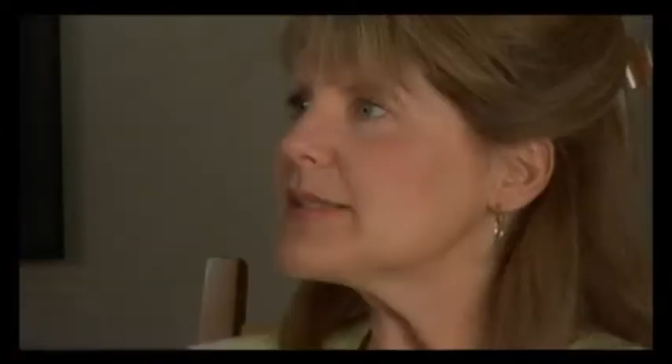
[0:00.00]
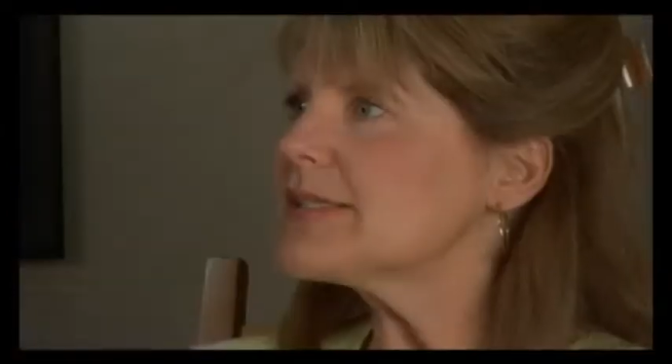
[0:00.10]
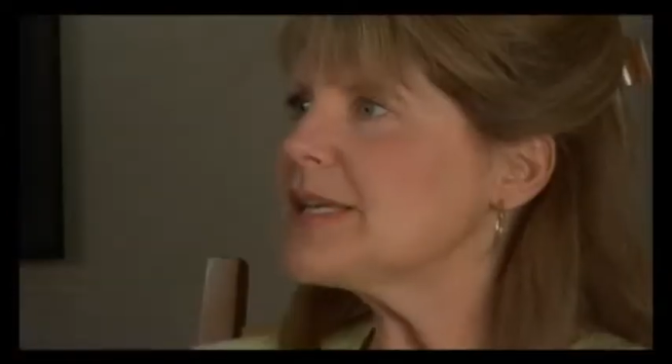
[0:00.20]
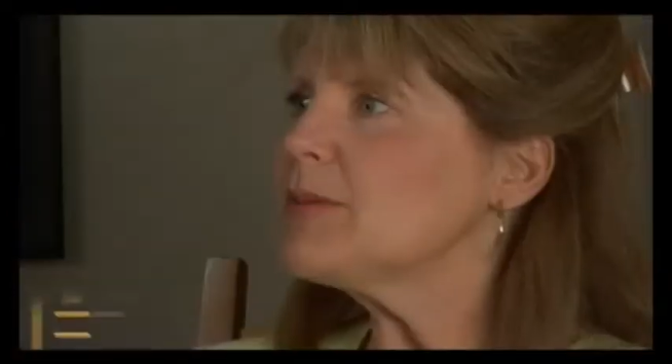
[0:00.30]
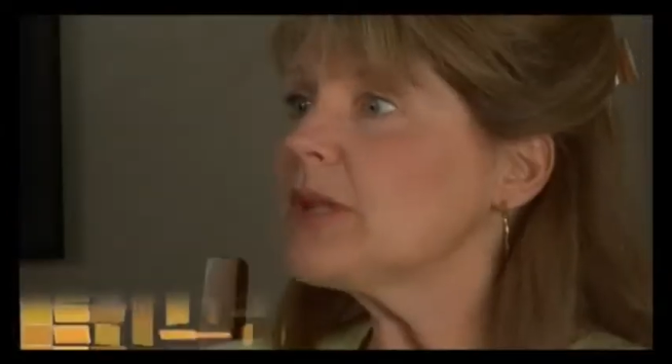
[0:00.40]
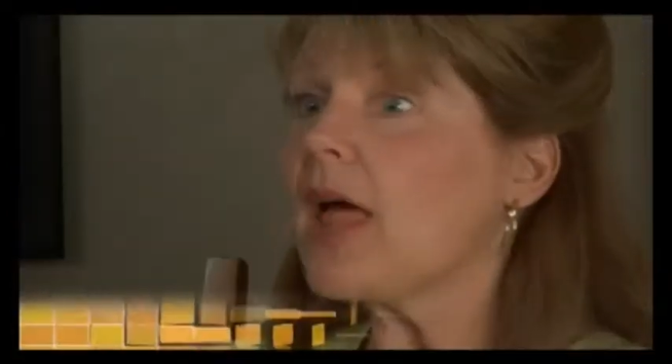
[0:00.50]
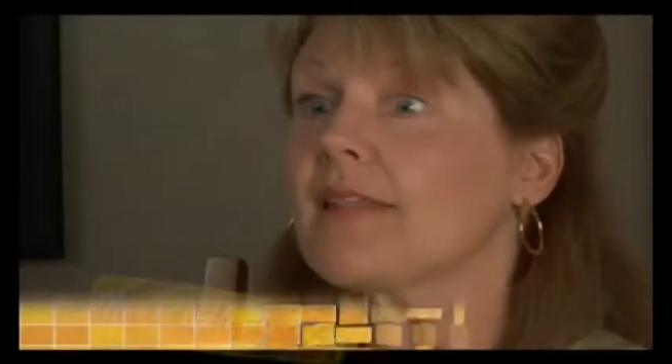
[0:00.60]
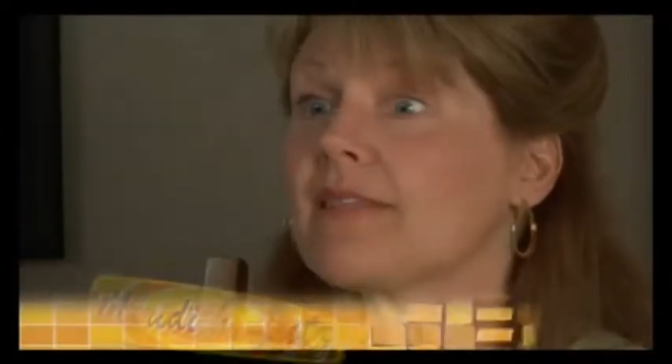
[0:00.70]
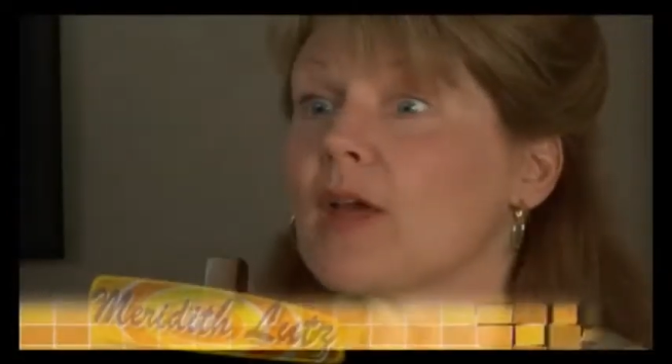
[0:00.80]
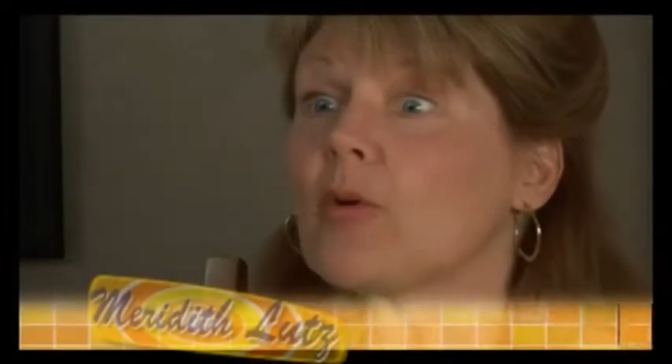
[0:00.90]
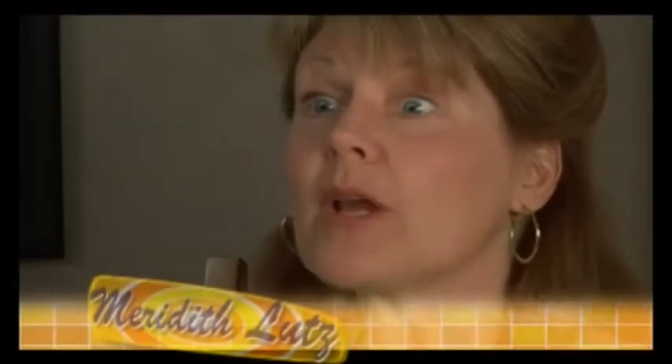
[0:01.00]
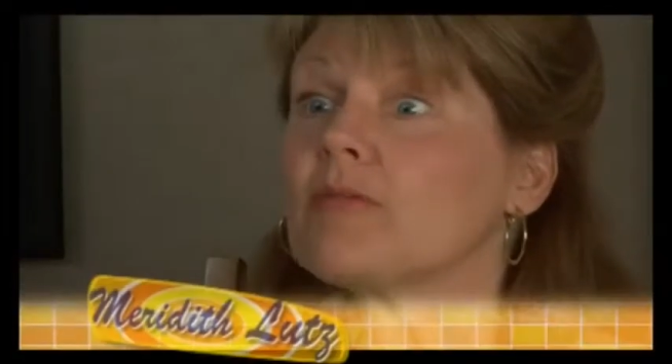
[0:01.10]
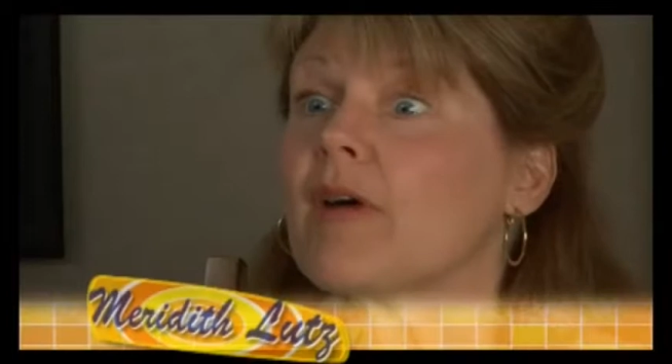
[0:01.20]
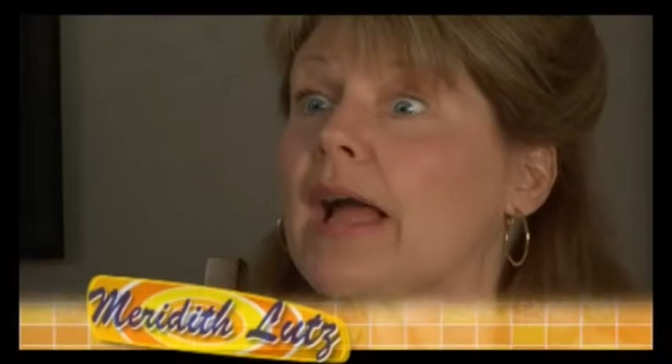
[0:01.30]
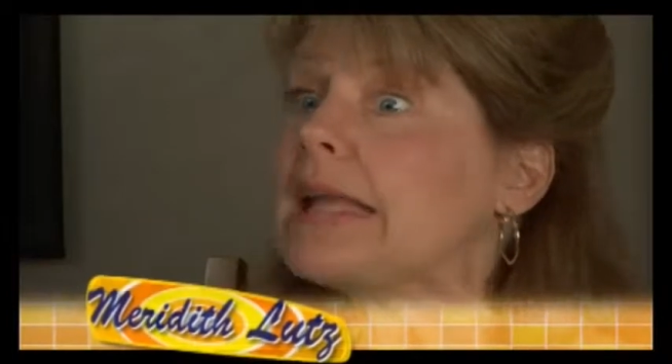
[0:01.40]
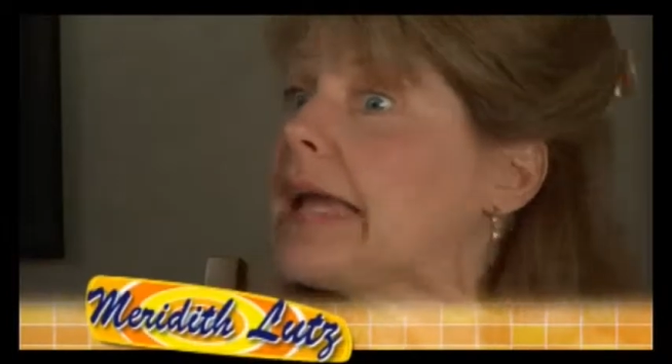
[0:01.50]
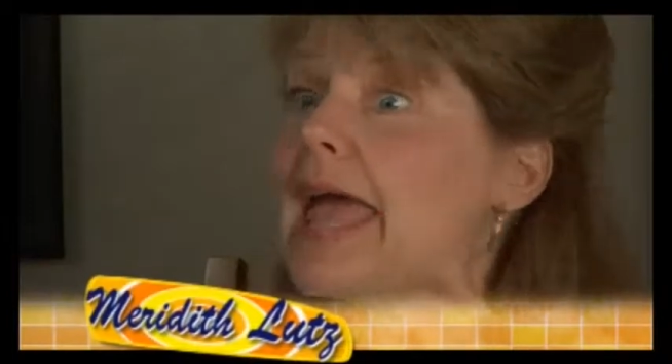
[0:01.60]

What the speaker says: it seemed like they were inviting